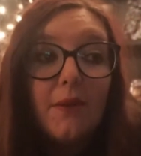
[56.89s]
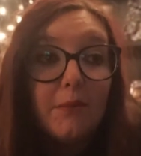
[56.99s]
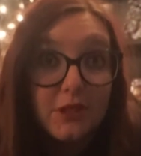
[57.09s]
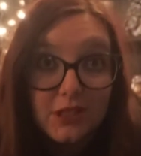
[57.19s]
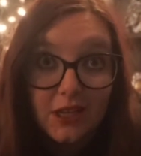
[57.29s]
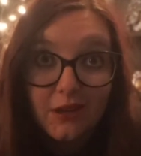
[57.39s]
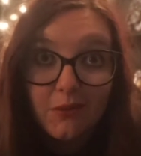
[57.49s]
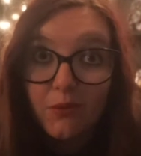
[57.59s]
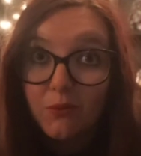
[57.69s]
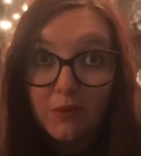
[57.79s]
Much like
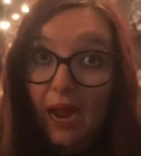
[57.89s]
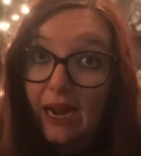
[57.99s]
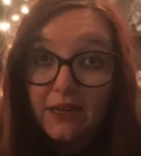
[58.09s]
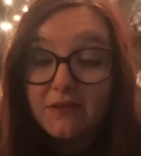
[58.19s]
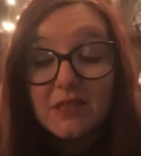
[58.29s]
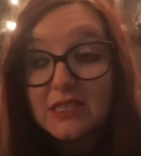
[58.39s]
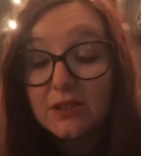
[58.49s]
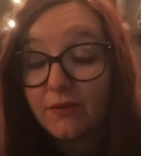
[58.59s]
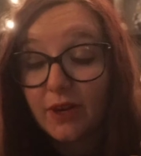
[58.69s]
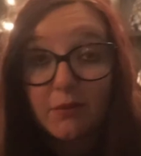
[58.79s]
I
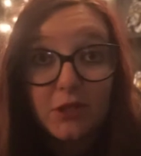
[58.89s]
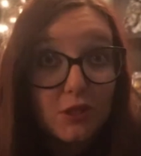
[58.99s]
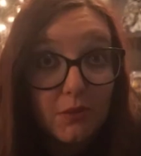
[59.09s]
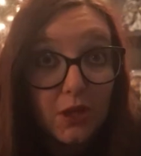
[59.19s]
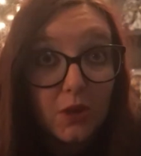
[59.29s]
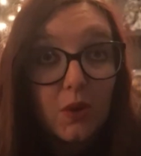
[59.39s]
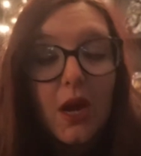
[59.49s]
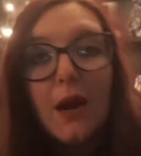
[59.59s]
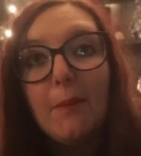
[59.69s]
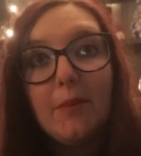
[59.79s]
still very much am new,
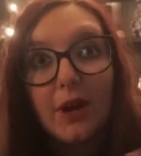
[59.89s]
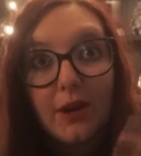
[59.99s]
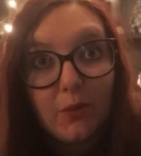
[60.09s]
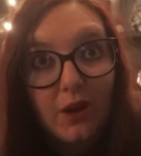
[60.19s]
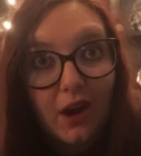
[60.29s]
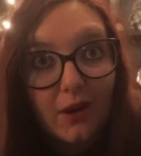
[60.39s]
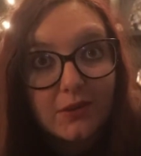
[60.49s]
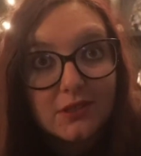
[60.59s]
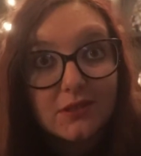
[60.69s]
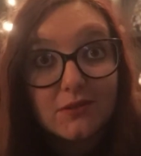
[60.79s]
but when I
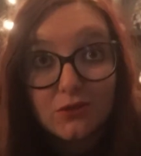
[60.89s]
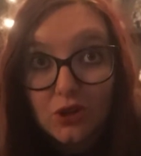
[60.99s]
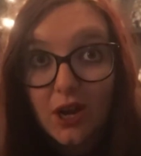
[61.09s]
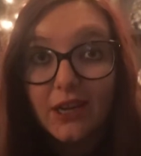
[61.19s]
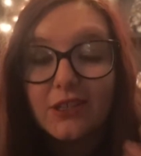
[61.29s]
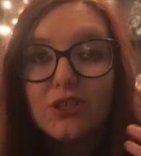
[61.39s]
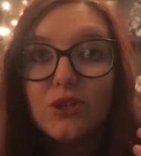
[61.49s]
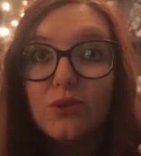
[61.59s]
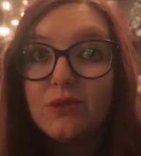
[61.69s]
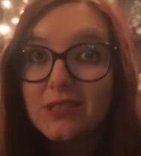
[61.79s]
was trying
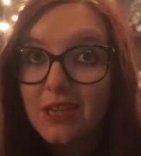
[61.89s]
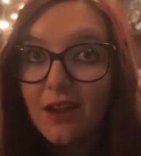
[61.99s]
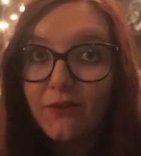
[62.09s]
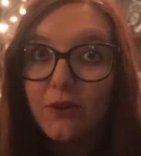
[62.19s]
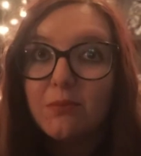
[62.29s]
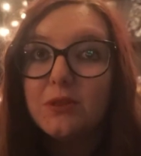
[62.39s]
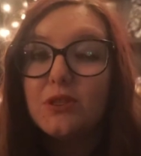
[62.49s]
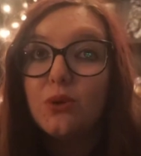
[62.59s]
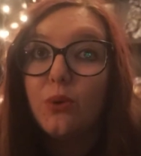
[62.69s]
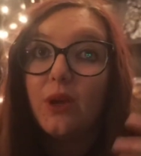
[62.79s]
to decipher
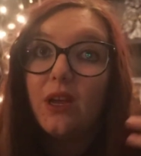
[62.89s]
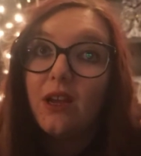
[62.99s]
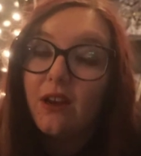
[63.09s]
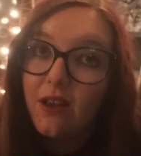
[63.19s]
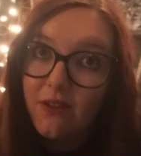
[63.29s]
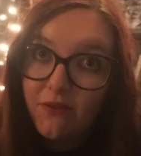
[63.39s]
between